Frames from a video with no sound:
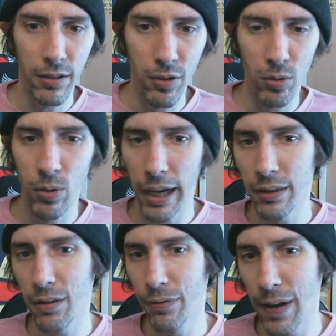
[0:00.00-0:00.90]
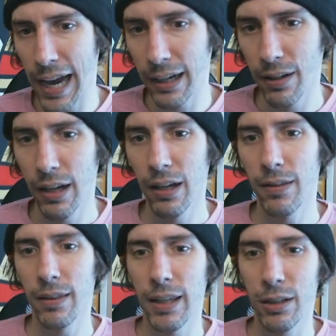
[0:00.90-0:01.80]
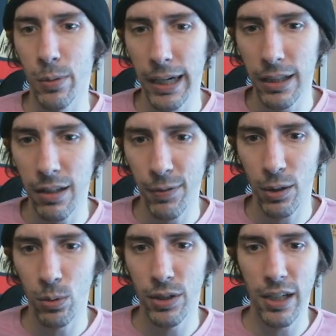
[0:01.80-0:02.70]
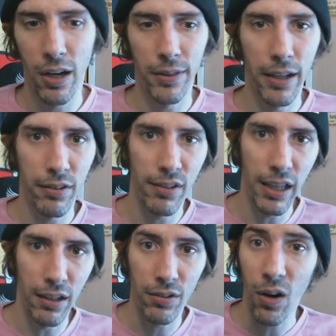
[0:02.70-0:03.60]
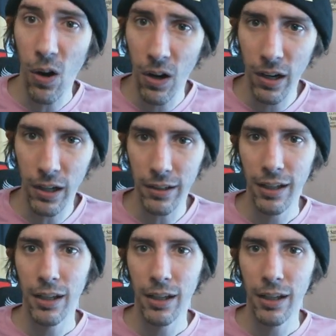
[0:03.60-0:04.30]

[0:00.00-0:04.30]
do like the fact that the grading difficulty on this is hard,